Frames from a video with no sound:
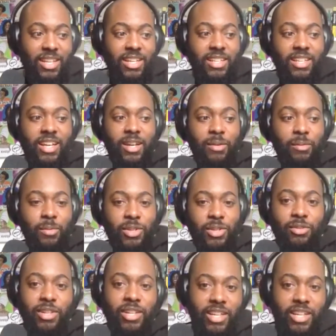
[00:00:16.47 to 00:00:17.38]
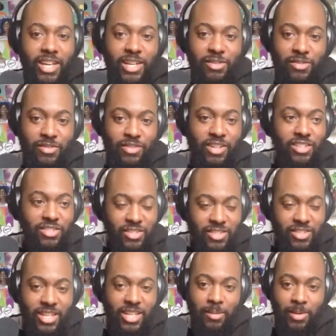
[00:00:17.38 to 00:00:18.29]
Like, we all engage with the arts on a
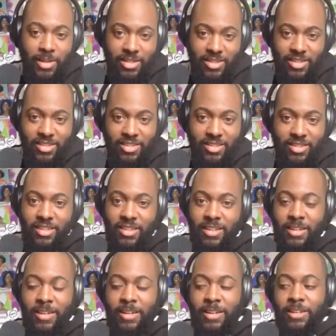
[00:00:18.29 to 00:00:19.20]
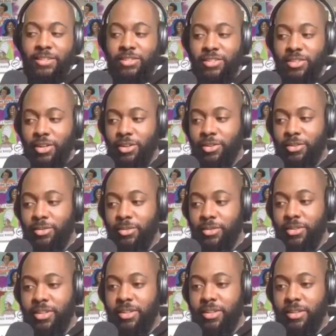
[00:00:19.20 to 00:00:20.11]
daily basis. So
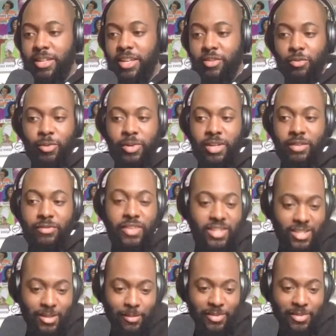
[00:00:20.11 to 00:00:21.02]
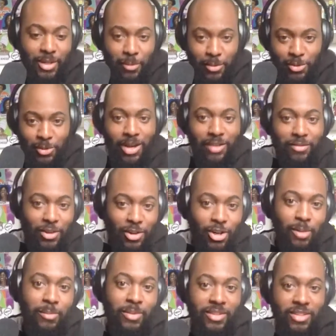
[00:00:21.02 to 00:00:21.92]
if there's something that we all have in
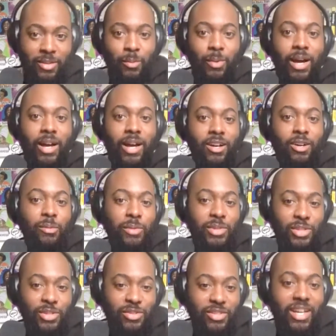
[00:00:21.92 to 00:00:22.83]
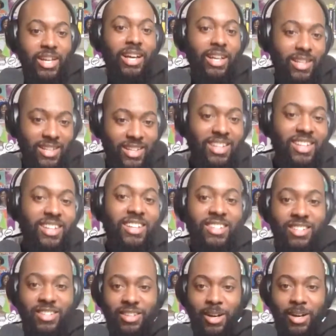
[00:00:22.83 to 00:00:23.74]
common, then why can't we use that
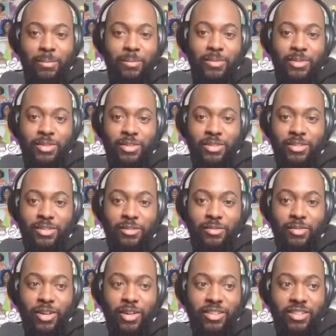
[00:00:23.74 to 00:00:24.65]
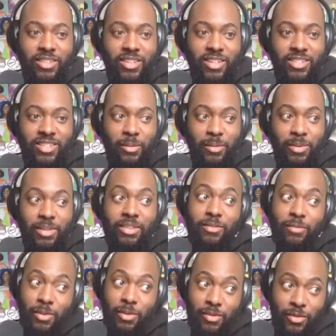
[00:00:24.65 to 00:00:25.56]
to further things that we
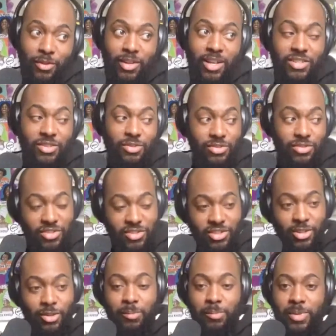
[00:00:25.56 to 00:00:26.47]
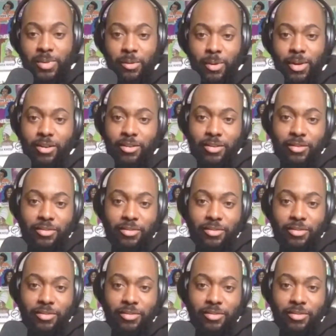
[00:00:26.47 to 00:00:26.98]
feel like children should know and be aware of?